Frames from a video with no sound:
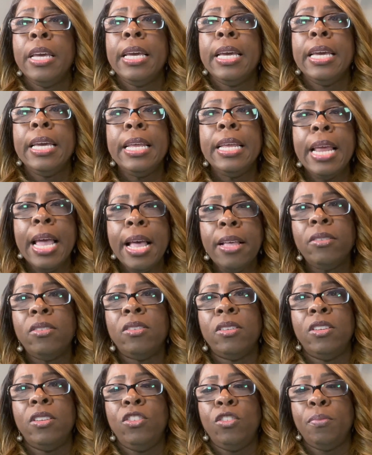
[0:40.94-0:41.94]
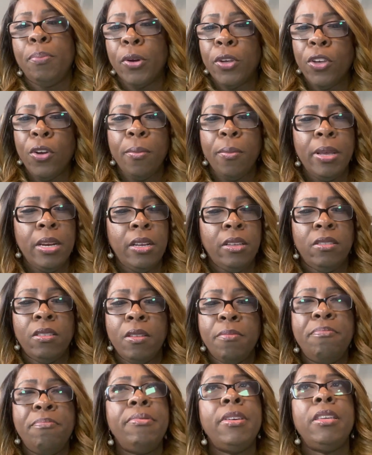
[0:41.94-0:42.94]
In essence, procurement is
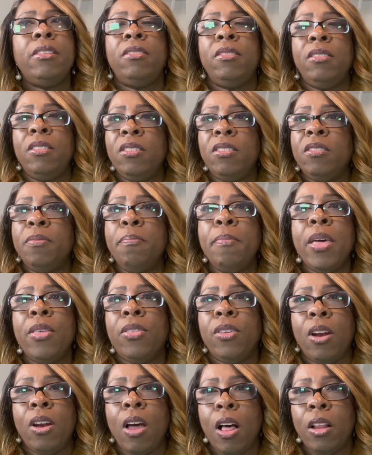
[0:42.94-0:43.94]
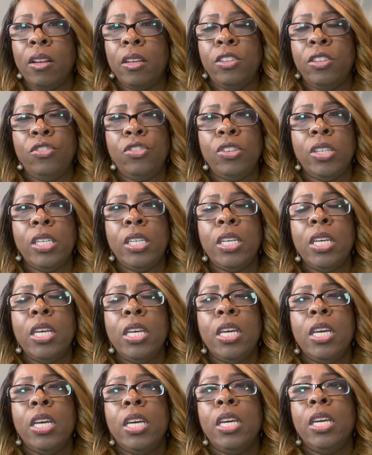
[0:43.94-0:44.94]
a business methodology.
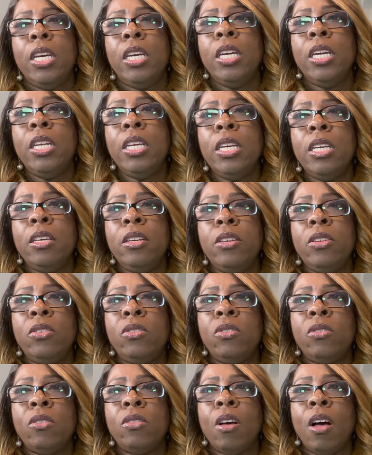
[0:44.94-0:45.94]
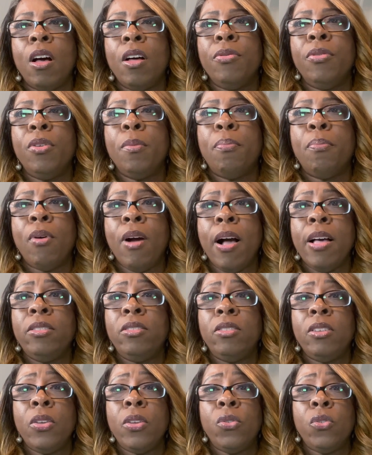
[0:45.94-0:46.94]
It is the
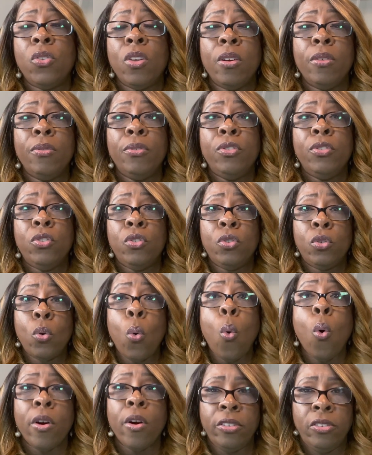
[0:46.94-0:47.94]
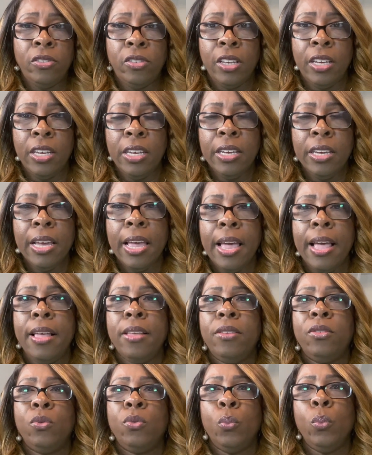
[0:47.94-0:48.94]
process of sourcing,
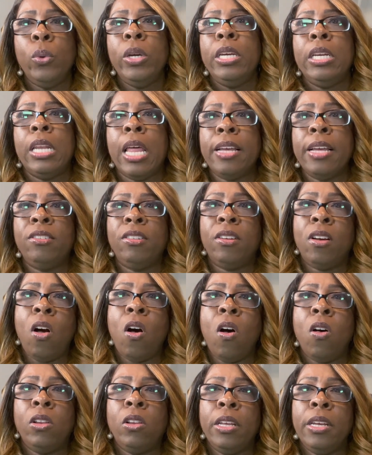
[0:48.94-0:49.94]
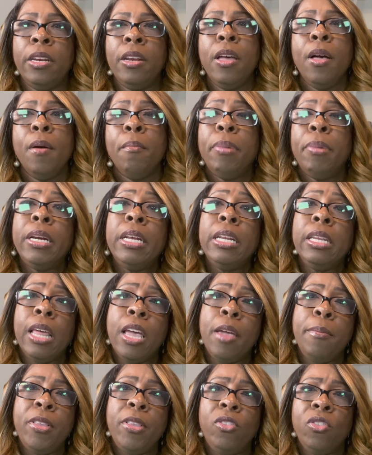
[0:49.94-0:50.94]
as we like to call it, but in
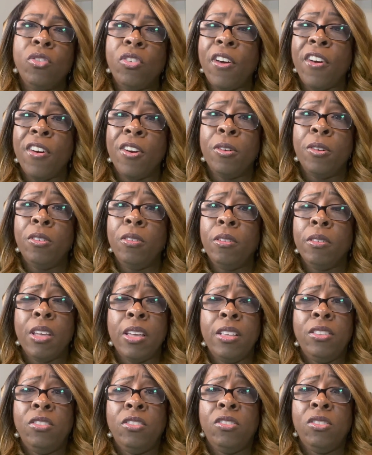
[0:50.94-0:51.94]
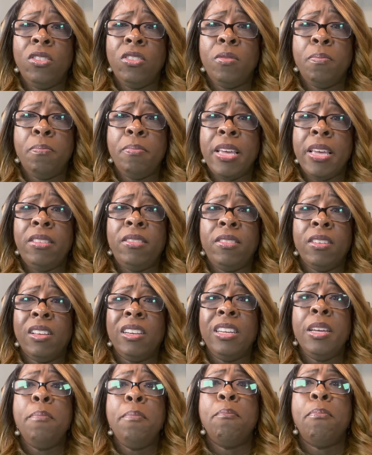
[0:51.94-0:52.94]
layman's terms, it's just
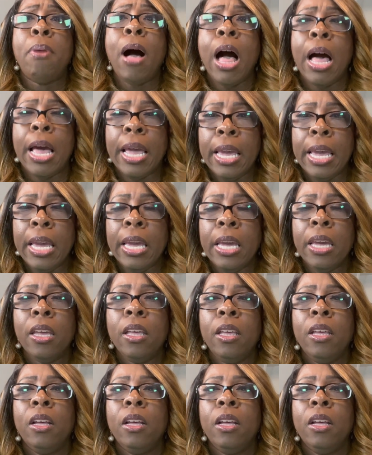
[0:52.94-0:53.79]
basically buying,